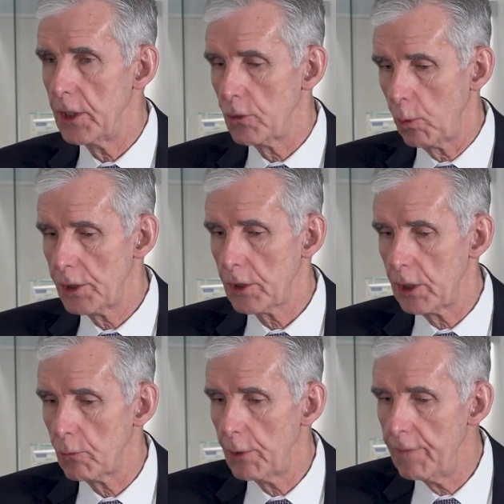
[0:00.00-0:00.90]
is what's going
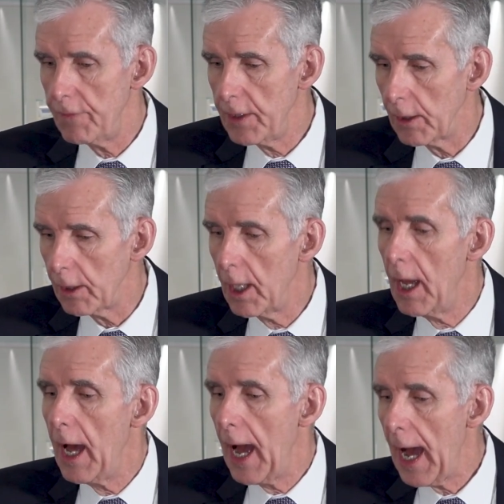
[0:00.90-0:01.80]
to reveal
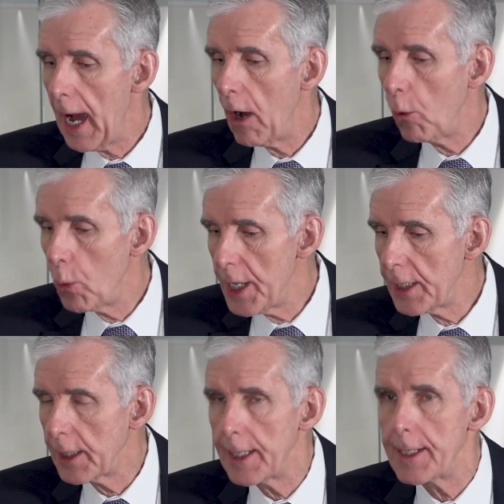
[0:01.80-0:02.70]
how we
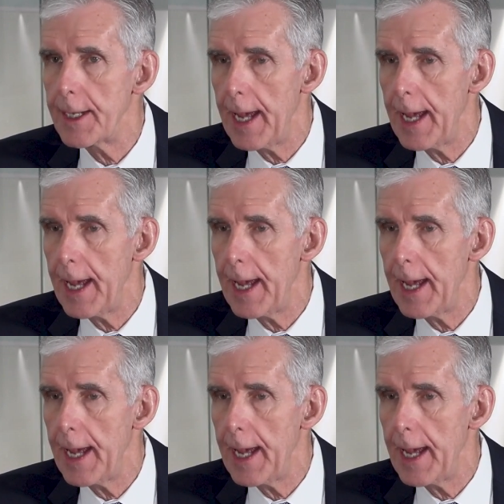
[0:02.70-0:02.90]
can